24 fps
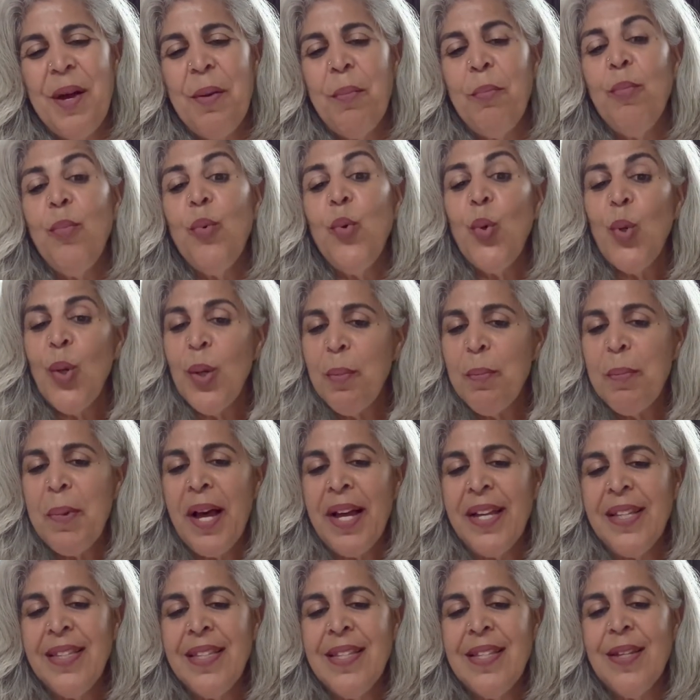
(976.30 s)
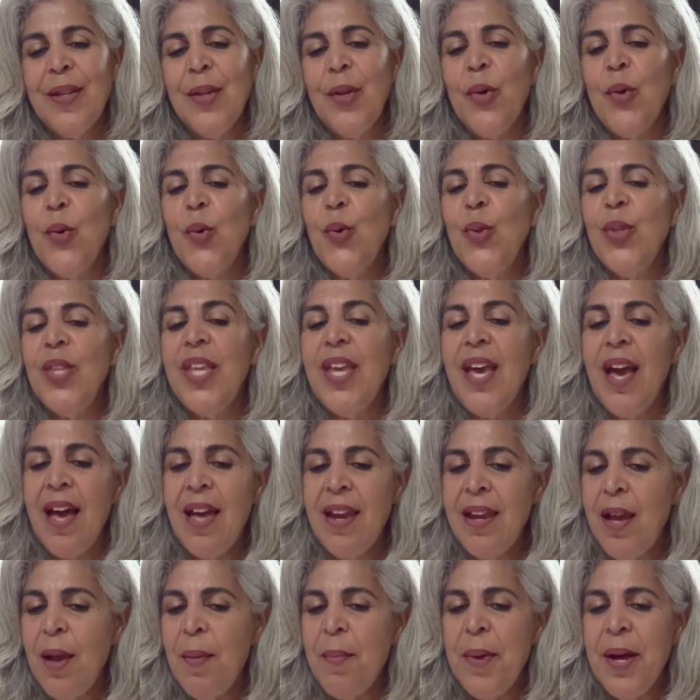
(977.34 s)
Mool Bandh,
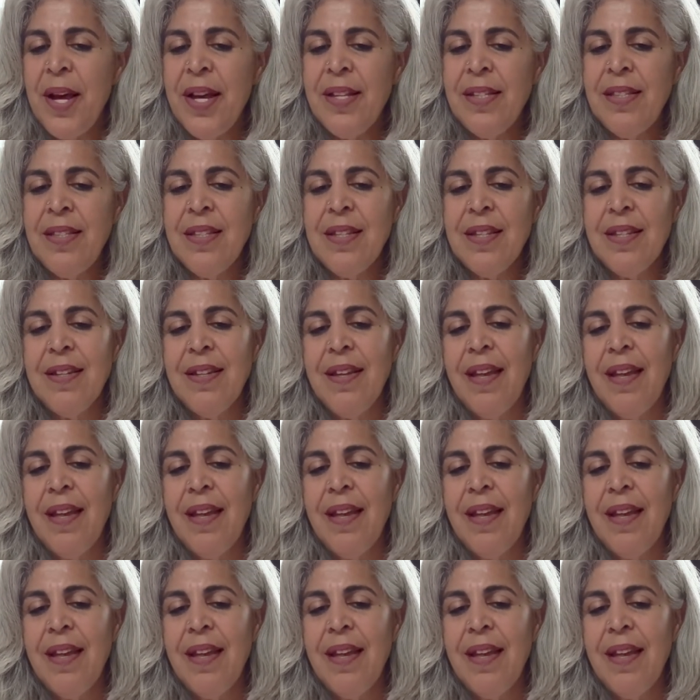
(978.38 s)
Uddiyana Bandh,